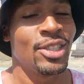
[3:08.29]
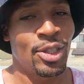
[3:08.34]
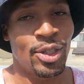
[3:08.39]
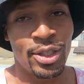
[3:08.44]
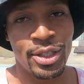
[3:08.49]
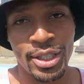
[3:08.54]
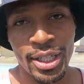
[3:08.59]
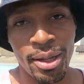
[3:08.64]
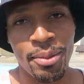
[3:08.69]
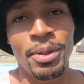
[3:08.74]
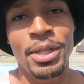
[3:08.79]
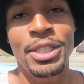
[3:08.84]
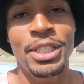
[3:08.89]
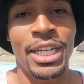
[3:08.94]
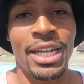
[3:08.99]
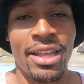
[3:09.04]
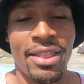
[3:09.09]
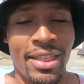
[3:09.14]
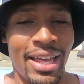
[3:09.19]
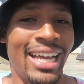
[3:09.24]
So double
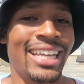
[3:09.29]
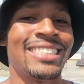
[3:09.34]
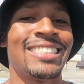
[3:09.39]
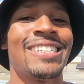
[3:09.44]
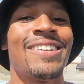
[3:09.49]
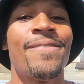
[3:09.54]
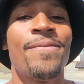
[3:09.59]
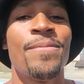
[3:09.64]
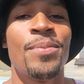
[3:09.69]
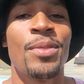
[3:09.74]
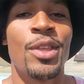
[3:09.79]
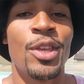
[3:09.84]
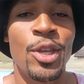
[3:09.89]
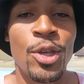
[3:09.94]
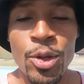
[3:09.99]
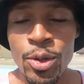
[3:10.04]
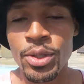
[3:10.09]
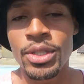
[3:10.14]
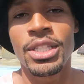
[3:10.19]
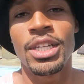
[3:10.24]
check that,
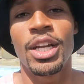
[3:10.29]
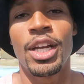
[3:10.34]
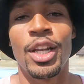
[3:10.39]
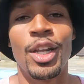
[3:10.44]
use the